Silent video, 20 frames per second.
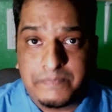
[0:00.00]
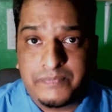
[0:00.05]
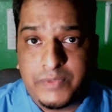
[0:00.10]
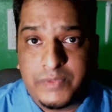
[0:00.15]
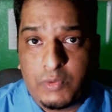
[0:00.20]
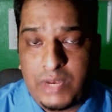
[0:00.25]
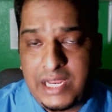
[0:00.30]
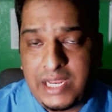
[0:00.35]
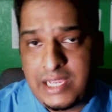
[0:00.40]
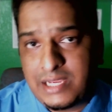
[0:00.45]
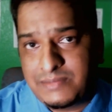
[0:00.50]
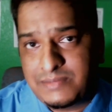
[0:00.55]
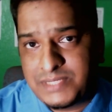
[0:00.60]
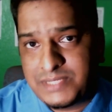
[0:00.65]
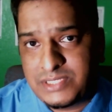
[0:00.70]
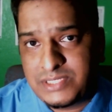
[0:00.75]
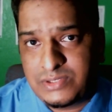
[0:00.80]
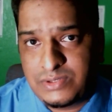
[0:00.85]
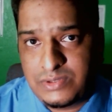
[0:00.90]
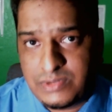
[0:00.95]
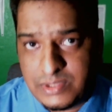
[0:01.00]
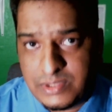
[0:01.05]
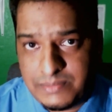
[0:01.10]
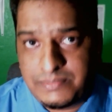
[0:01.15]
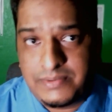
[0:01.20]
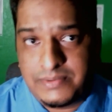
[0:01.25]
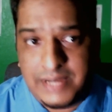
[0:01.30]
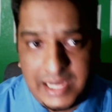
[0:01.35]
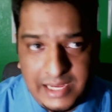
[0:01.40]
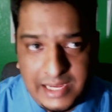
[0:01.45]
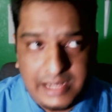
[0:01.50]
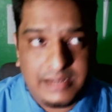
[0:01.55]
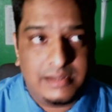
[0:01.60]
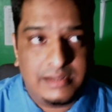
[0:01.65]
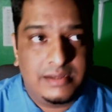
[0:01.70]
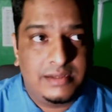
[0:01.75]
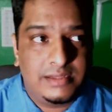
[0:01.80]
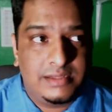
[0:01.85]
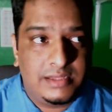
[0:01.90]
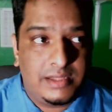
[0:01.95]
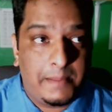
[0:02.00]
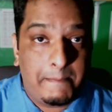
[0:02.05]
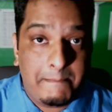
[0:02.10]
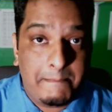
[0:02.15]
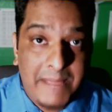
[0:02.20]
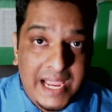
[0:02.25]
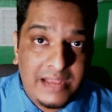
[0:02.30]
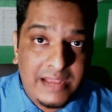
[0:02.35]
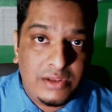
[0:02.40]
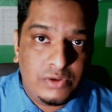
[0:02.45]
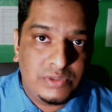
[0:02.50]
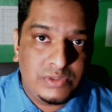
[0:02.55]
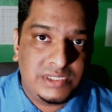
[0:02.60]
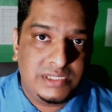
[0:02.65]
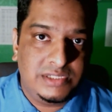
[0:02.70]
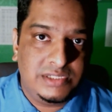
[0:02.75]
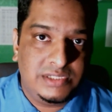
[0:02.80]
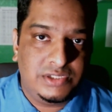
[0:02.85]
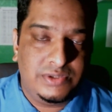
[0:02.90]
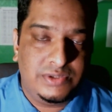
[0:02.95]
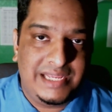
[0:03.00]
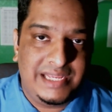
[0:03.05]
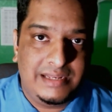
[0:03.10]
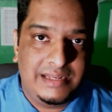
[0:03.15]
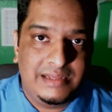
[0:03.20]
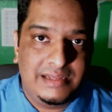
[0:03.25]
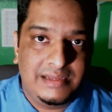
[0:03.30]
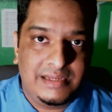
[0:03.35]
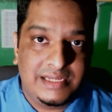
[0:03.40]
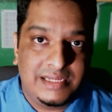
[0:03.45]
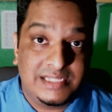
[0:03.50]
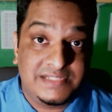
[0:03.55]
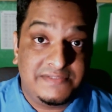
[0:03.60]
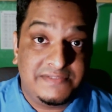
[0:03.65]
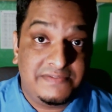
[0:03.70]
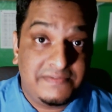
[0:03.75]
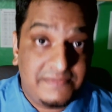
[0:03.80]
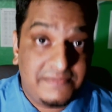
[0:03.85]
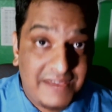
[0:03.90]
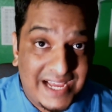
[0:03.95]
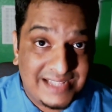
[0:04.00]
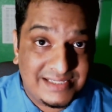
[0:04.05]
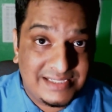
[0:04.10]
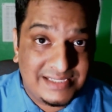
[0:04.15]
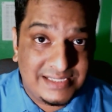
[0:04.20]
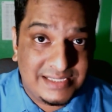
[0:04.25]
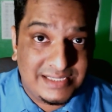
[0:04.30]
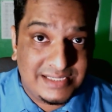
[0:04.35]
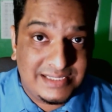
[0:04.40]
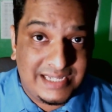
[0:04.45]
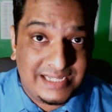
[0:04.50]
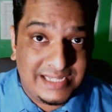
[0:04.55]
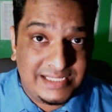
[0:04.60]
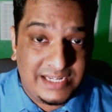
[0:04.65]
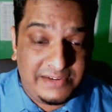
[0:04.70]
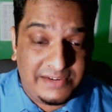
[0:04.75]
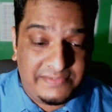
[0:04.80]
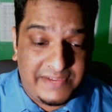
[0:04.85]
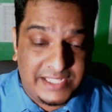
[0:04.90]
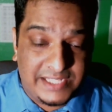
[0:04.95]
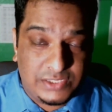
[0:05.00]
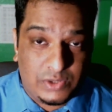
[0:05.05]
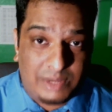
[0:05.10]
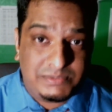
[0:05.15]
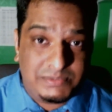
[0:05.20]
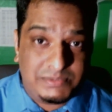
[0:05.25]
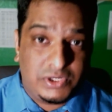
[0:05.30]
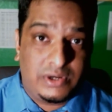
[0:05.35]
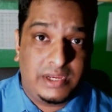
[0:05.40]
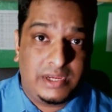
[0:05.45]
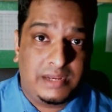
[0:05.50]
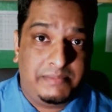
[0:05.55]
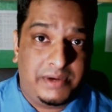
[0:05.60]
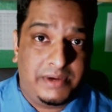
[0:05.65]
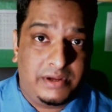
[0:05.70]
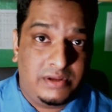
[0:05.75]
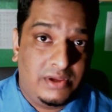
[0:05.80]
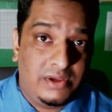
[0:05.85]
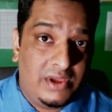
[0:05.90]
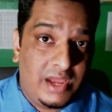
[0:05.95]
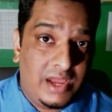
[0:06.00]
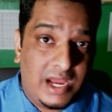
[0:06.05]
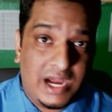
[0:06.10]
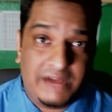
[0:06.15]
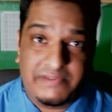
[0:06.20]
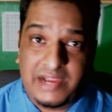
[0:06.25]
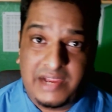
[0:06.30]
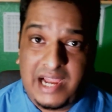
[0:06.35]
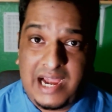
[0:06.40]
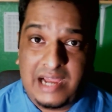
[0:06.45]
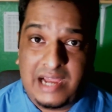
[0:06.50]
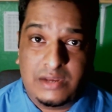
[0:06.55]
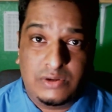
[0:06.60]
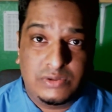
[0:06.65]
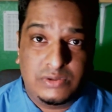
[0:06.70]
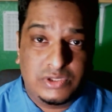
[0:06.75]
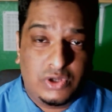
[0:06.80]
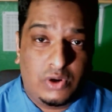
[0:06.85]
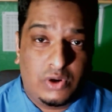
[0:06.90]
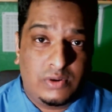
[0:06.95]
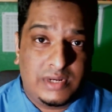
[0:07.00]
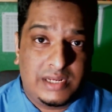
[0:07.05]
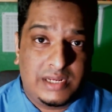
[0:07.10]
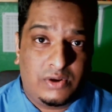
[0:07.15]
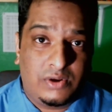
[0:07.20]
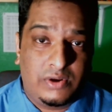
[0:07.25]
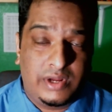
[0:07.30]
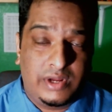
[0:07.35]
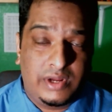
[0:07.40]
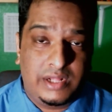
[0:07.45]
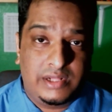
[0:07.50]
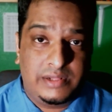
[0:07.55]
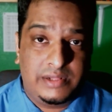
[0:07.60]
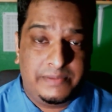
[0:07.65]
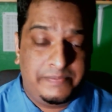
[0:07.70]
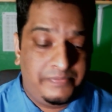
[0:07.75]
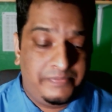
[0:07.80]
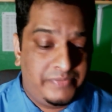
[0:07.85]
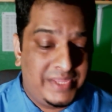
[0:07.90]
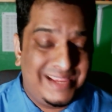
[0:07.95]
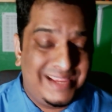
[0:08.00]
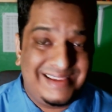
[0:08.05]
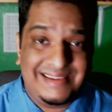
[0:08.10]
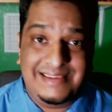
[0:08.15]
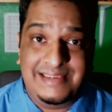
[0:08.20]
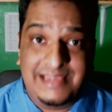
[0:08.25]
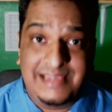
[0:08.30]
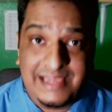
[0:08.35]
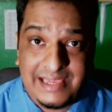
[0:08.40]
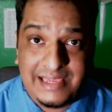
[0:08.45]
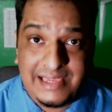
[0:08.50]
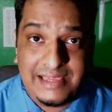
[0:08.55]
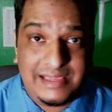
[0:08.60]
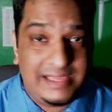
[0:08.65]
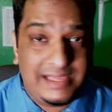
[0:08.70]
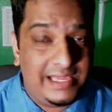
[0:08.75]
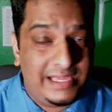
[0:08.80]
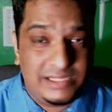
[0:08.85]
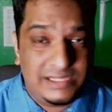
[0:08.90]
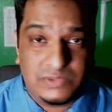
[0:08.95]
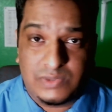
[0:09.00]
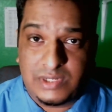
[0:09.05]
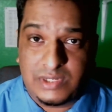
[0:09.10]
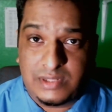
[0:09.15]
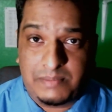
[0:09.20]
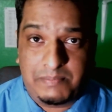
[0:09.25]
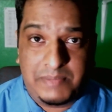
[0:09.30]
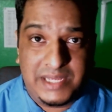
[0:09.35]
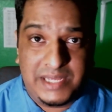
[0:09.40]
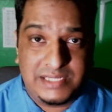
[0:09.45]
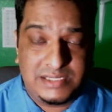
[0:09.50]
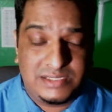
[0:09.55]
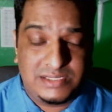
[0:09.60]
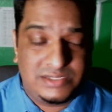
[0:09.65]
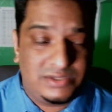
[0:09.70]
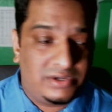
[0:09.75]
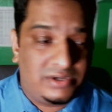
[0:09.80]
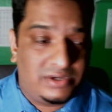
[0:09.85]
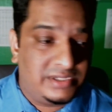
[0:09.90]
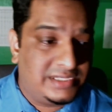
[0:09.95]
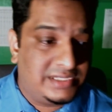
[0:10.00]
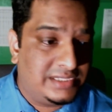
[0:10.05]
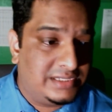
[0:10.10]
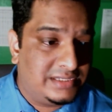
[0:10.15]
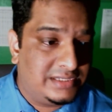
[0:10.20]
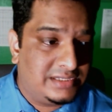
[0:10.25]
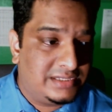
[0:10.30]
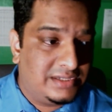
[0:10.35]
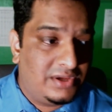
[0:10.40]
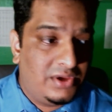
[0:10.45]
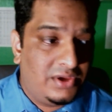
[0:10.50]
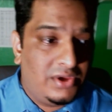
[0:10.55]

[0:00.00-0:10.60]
When it comes to the brain, the main nutrients you need is fats, dietary fats. So I'm talking about avocados, coconut oil, ghee. Ghee is one of the best sources.